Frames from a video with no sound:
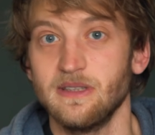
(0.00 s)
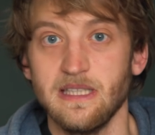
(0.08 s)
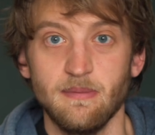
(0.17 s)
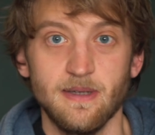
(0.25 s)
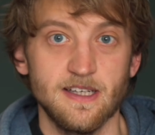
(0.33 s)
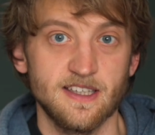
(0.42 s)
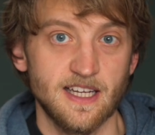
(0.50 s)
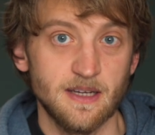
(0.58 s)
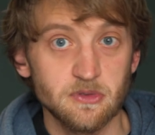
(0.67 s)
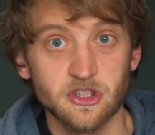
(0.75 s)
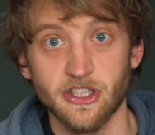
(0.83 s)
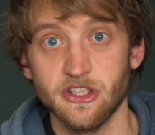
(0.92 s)
really been a
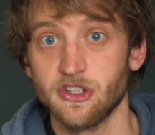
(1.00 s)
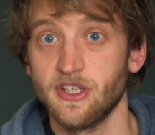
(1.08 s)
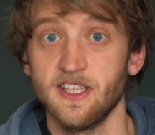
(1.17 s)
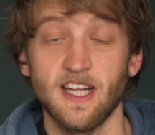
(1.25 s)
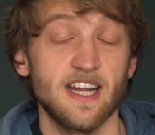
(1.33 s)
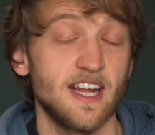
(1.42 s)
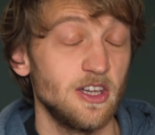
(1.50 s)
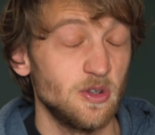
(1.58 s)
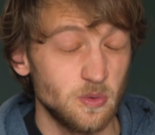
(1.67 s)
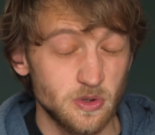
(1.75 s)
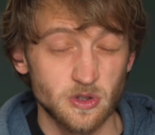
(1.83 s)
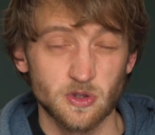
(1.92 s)
game changer, and I can
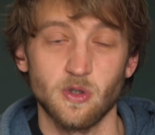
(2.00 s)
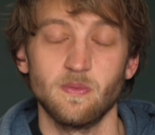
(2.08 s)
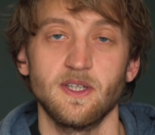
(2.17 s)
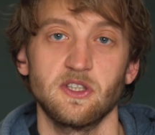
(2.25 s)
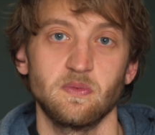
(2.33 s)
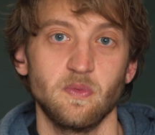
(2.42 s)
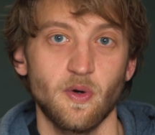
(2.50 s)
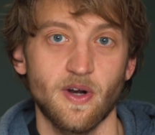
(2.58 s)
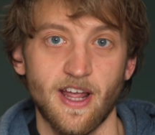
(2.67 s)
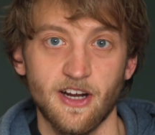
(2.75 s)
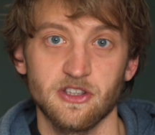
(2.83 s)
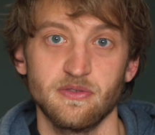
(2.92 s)
do so much more
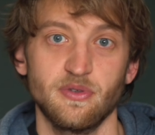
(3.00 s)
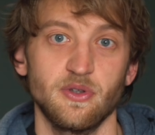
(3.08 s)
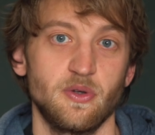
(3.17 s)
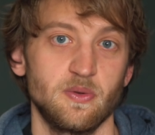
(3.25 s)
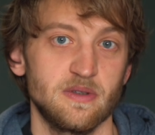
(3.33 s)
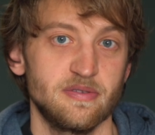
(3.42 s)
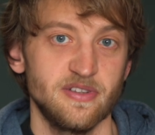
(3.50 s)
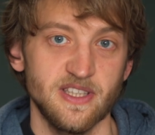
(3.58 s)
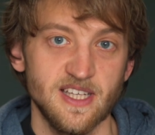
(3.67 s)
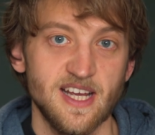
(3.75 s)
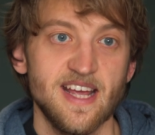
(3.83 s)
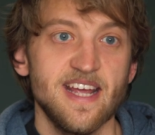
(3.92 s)
action
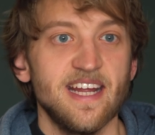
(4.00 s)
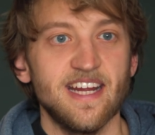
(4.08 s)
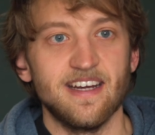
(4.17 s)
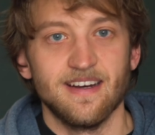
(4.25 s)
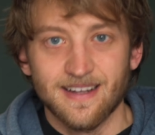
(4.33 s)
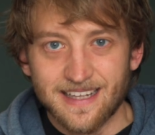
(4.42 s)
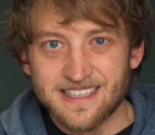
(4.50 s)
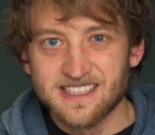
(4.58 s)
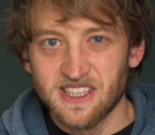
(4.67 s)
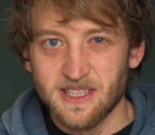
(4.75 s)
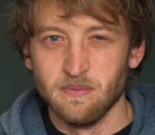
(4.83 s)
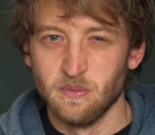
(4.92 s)
photography in, let's
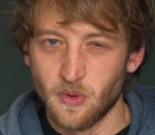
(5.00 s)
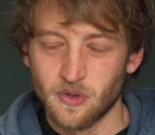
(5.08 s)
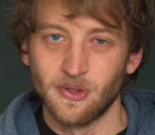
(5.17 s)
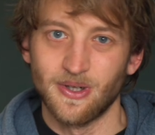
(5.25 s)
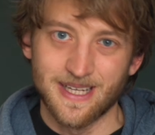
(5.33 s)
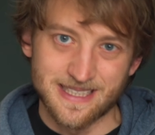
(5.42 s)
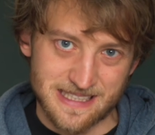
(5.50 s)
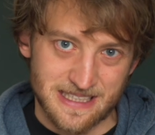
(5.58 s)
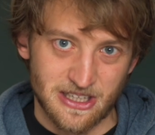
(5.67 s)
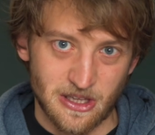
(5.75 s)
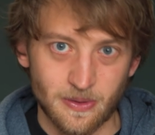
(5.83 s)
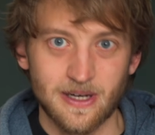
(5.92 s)
say, more or less
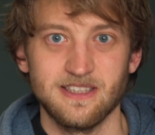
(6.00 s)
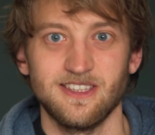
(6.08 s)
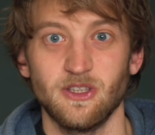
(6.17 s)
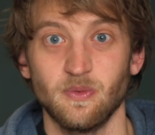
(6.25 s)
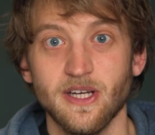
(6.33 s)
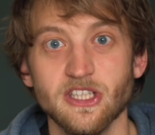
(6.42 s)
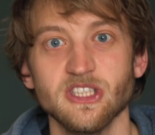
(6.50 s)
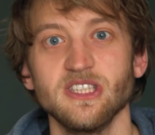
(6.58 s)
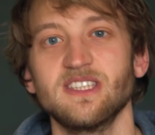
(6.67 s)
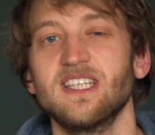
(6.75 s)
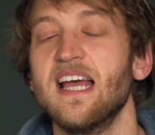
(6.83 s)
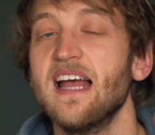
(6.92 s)
low light
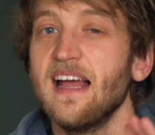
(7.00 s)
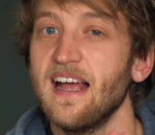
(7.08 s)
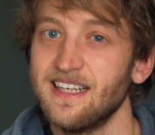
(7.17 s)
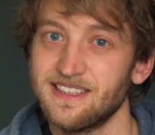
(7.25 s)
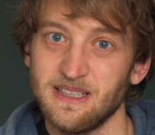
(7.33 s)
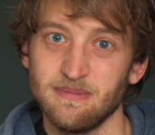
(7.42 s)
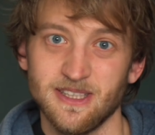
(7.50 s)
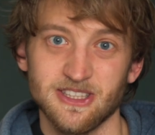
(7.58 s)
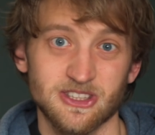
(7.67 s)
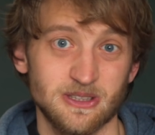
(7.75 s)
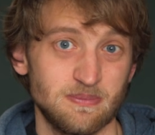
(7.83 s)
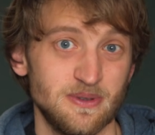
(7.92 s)
situations. As I
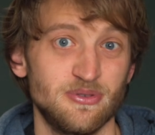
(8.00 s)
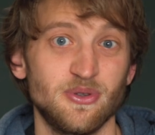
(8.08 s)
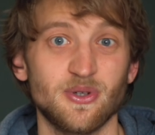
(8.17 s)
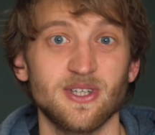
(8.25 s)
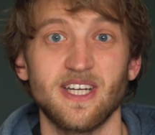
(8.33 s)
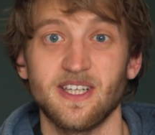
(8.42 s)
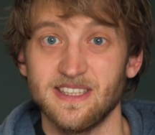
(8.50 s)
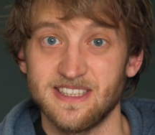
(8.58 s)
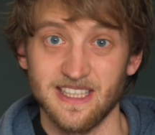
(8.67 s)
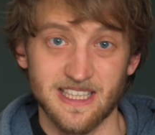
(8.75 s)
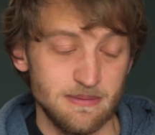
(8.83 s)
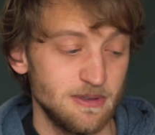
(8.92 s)
mentioned before, there is
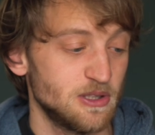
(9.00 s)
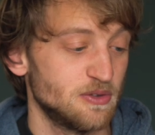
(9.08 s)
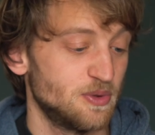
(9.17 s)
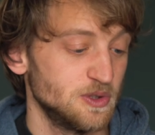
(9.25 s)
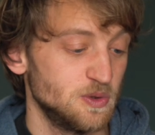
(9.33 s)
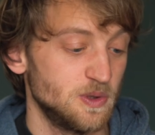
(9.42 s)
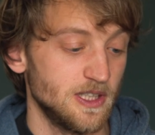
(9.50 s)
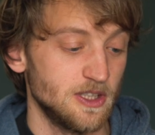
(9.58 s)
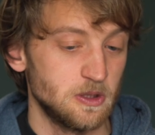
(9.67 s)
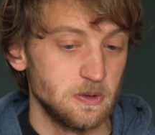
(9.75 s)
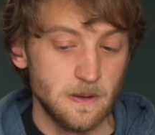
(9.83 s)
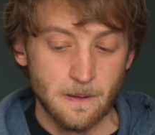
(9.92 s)
a limit of what you can
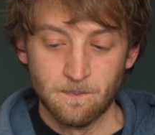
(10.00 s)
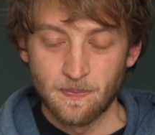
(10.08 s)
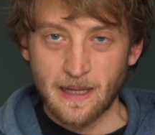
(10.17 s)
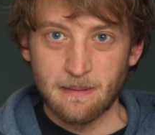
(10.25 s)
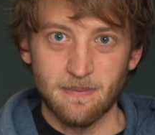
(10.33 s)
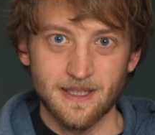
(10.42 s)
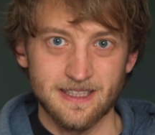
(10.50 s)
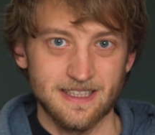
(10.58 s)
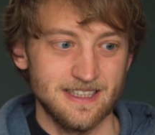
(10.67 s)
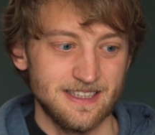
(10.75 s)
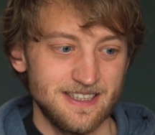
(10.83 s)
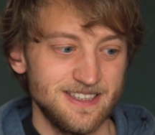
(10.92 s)
do, but
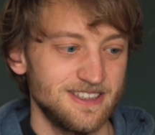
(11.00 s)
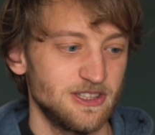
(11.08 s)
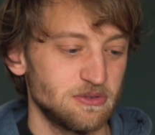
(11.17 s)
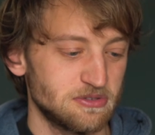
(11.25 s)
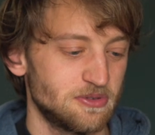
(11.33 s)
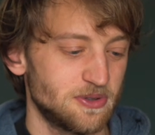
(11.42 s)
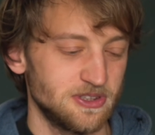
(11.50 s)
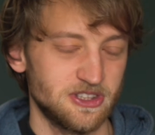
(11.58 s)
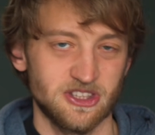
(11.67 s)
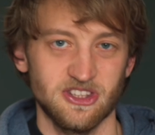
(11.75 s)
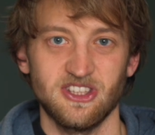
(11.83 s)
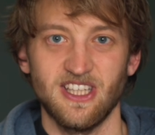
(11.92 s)
this software is
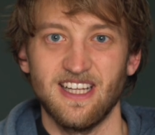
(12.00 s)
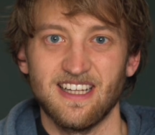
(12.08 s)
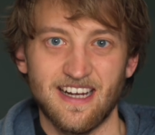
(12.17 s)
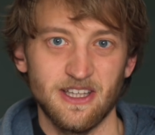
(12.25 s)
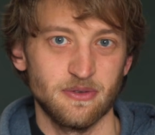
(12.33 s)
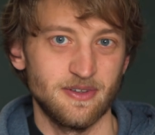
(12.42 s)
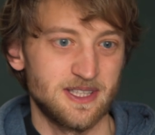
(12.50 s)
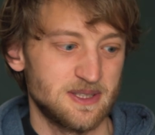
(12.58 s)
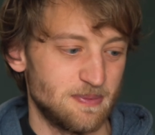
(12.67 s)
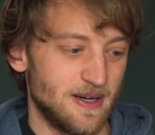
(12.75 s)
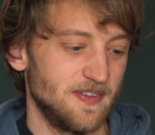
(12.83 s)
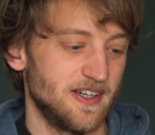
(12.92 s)
just kind of
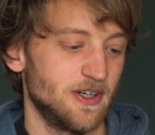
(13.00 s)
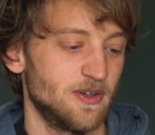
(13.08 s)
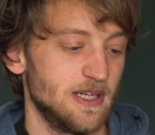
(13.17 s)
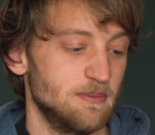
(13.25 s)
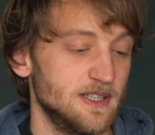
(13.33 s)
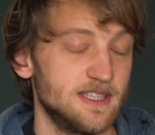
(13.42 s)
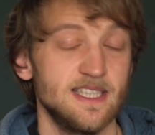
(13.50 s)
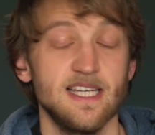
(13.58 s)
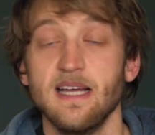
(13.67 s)
expanding our limit.